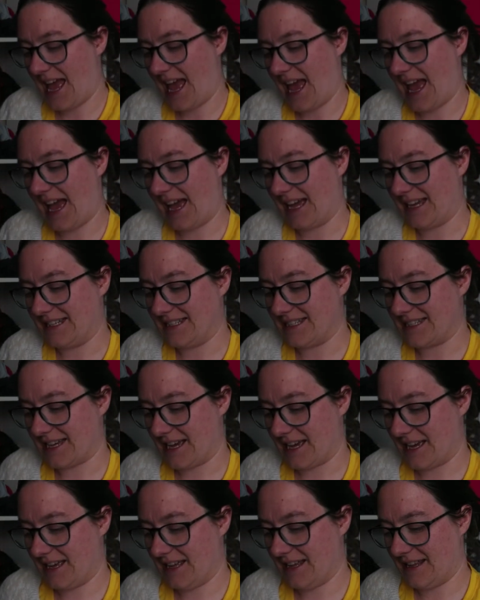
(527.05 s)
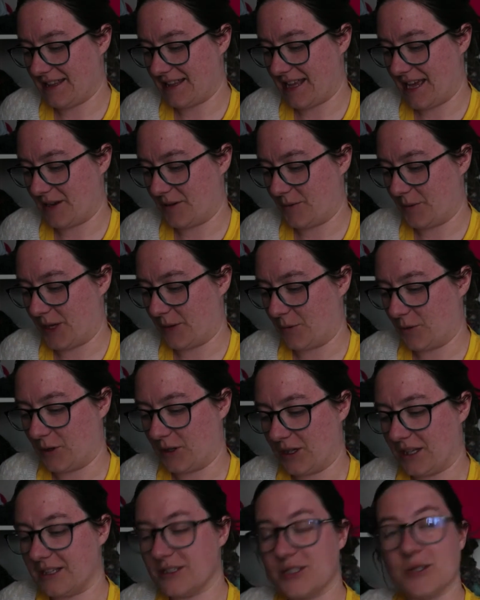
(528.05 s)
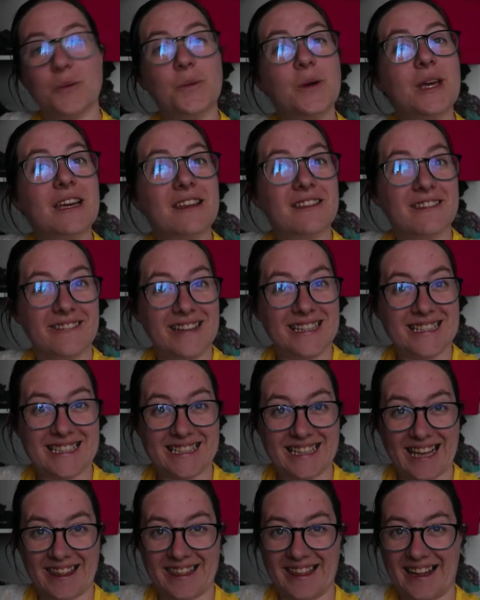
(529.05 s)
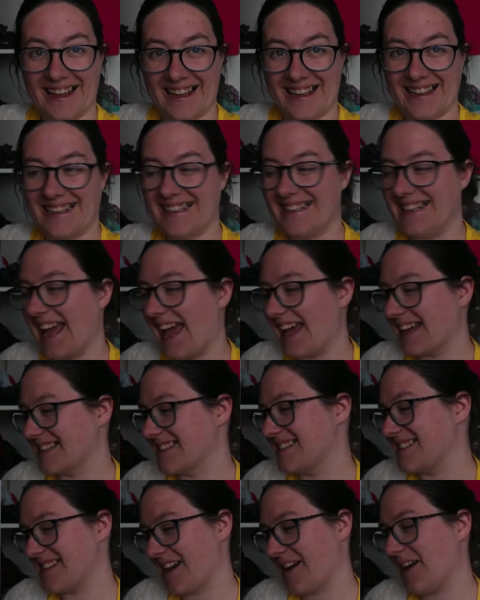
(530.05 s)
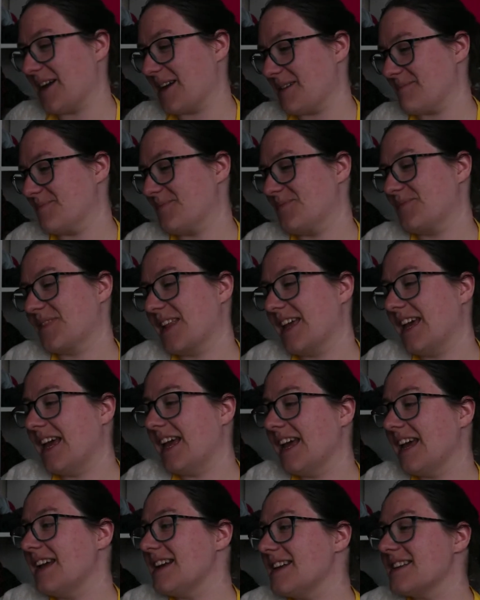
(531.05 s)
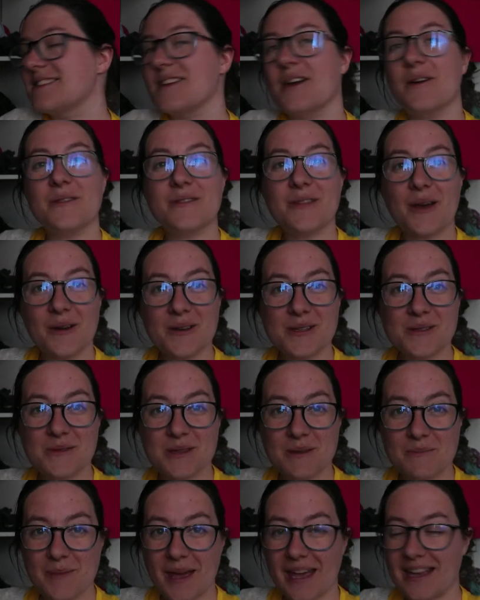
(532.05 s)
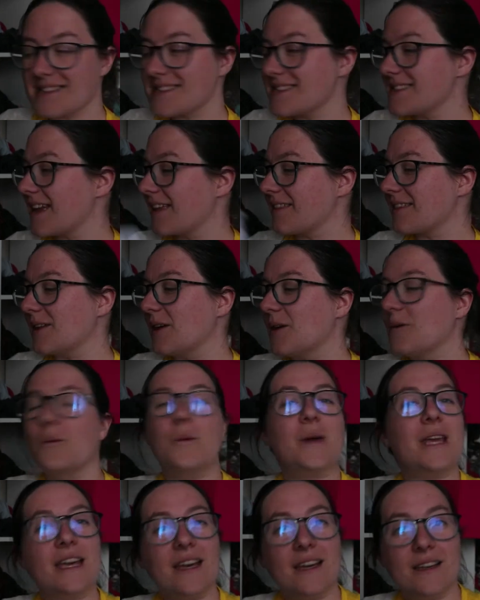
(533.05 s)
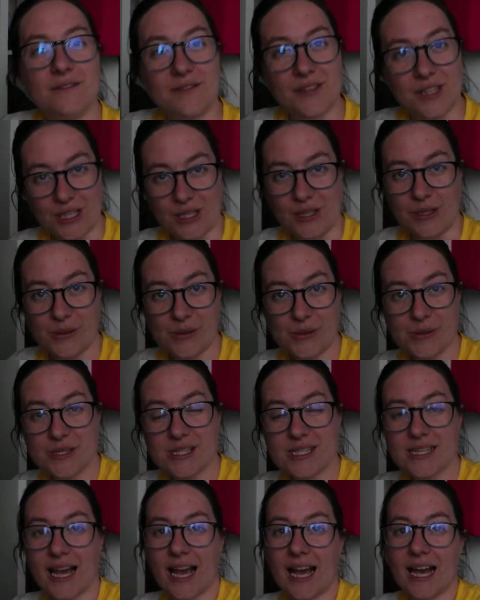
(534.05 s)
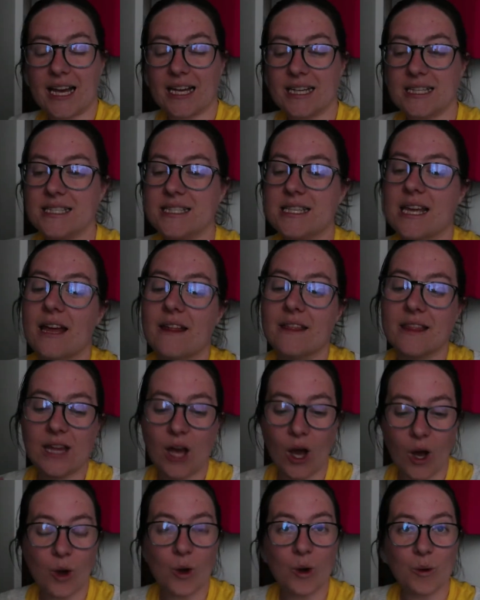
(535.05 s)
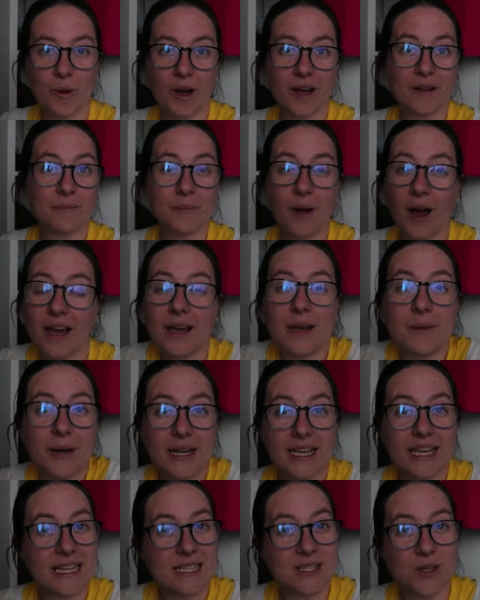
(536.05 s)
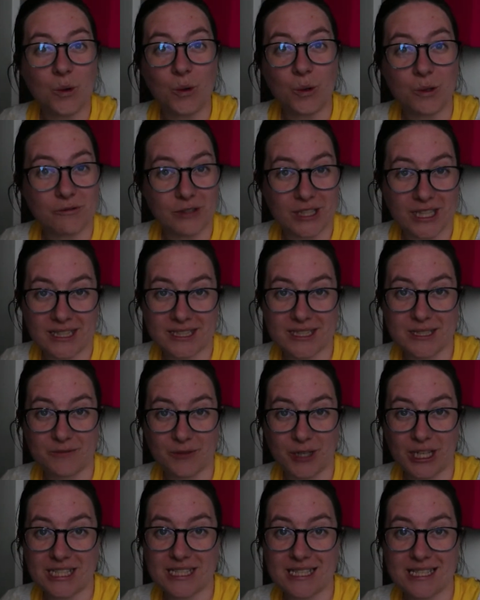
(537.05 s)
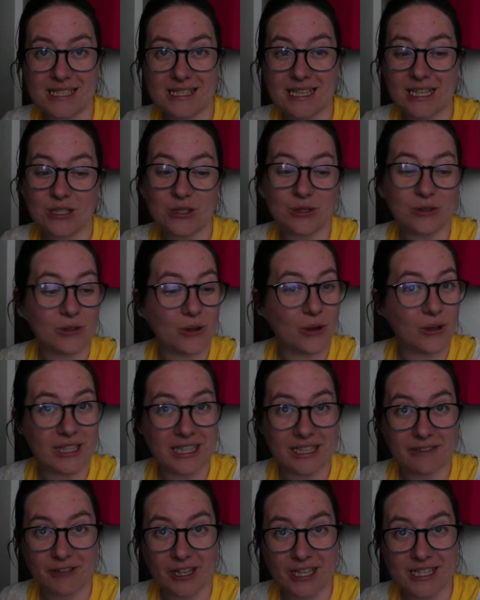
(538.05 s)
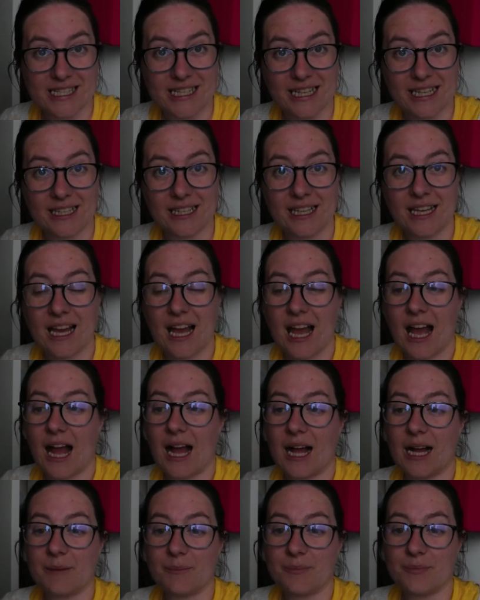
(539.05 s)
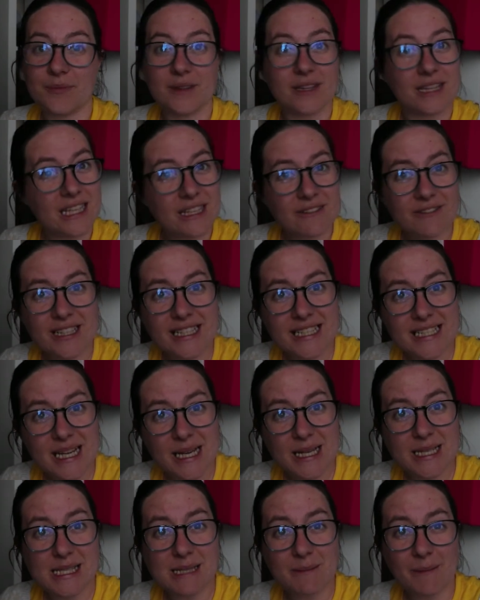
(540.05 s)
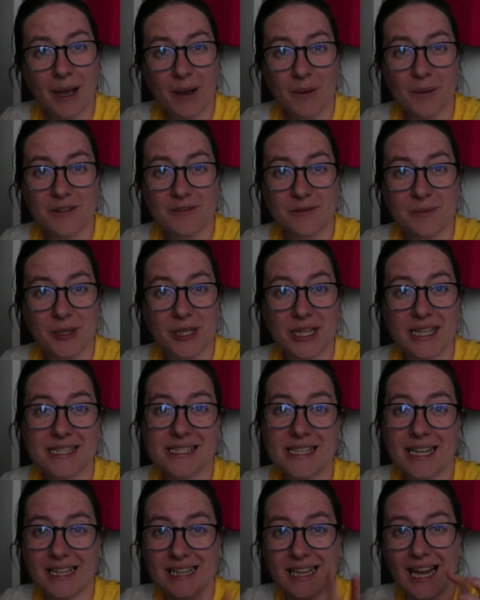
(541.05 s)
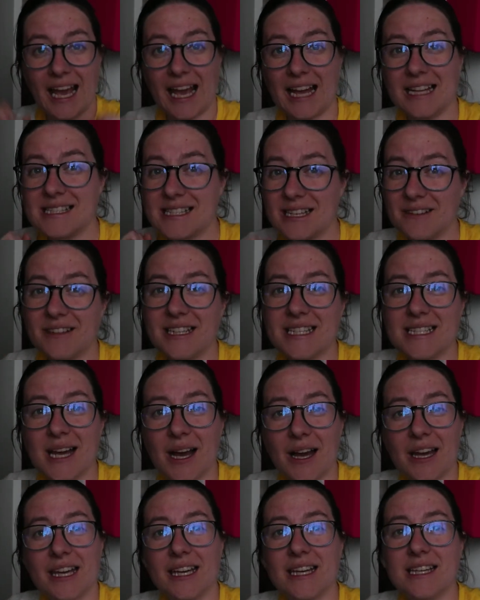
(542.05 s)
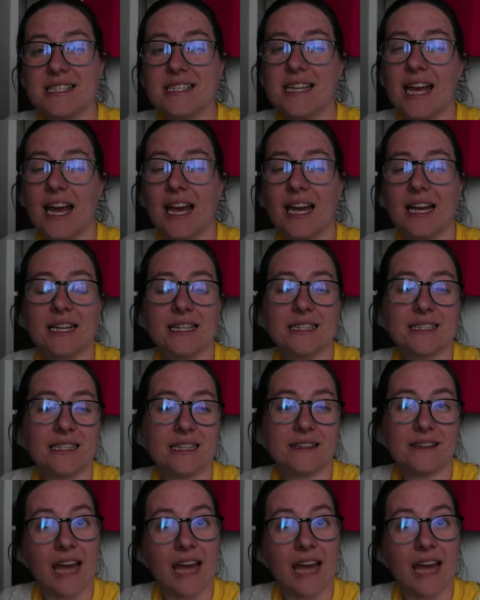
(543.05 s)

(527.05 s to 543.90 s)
And uh, then we will do week three together next time so those were the bits that we have used and the whole my my kids are all reluctant writers they do not like writing um, i think it really tires them out if i'm honest like their hands get really tired and they